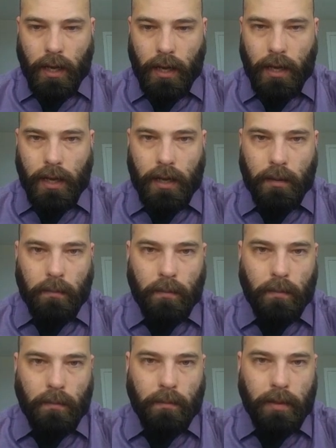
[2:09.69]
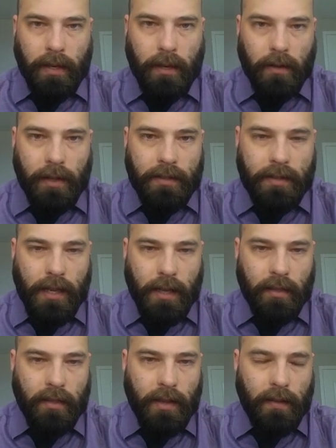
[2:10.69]
But here, let's
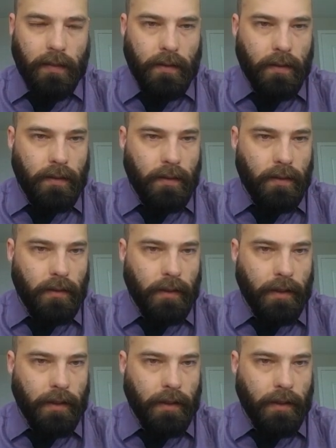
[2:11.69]
take this.